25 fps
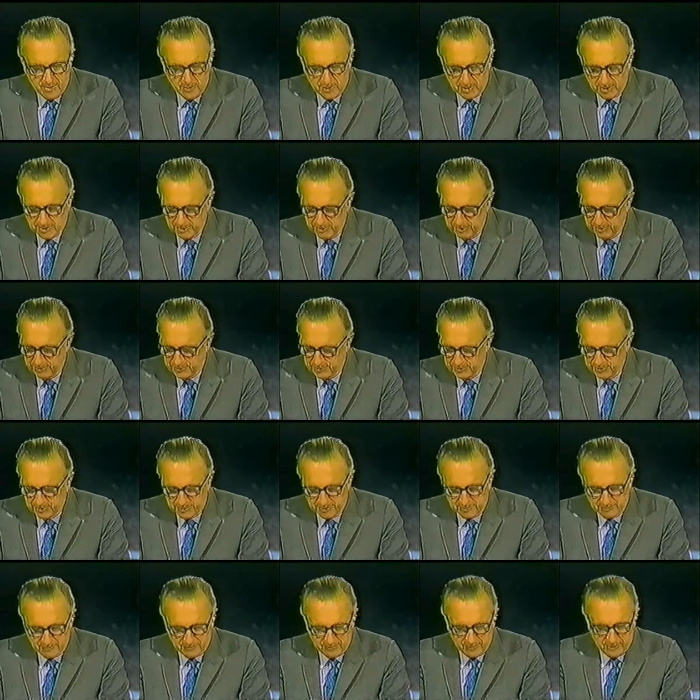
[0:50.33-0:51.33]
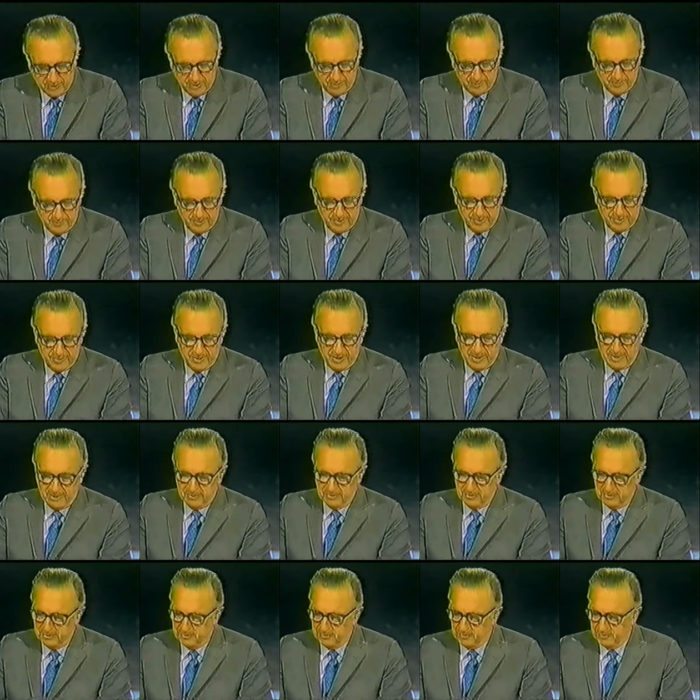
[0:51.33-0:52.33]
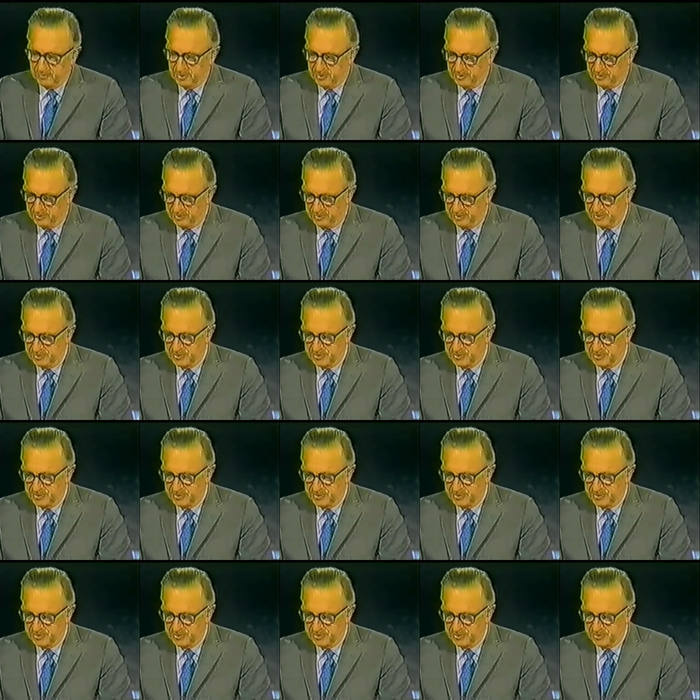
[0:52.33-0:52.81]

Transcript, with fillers: We can also confirm that what